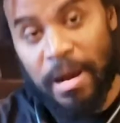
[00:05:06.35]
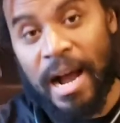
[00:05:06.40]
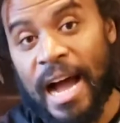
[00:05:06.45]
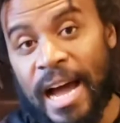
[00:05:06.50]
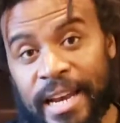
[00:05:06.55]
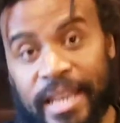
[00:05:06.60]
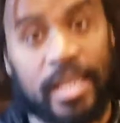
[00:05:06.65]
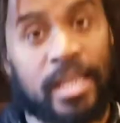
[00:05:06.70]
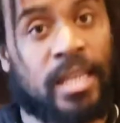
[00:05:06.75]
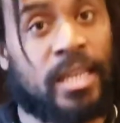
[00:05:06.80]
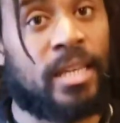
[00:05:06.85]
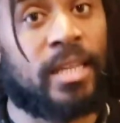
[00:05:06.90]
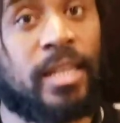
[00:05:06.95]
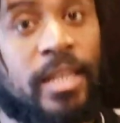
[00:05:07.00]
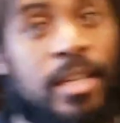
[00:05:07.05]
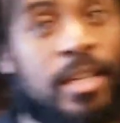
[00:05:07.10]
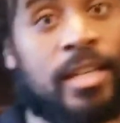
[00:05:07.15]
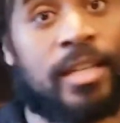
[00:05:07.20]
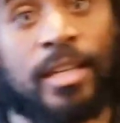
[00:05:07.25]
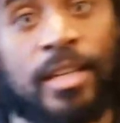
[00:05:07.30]
body,
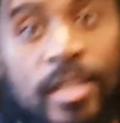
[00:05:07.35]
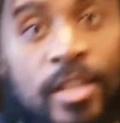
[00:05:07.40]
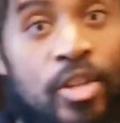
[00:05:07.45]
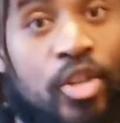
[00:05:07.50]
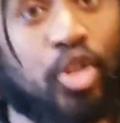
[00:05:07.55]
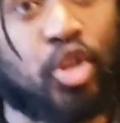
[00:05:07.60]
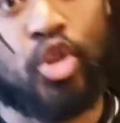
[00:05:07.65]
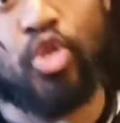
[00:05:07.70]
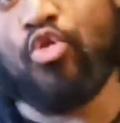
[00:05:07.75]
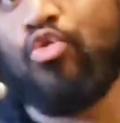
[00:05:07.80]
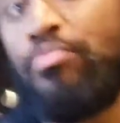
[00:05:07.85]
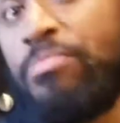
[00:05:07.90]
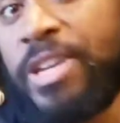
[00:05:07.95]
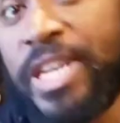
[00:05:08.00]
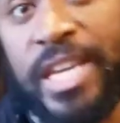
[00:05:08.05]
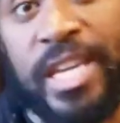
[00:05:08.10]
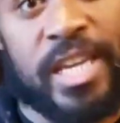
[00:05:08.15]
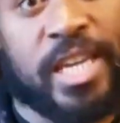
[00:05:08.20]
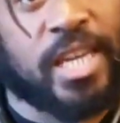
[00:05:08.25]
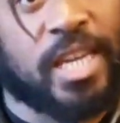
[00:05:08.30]
new
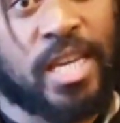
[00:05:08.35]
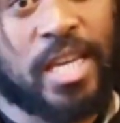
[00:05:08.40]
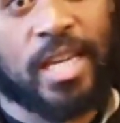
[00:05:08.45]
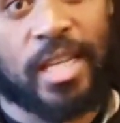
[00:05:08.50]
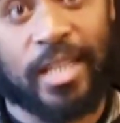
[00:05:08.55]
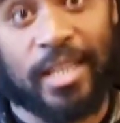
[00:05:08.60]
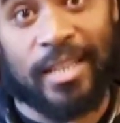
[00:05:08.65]
me.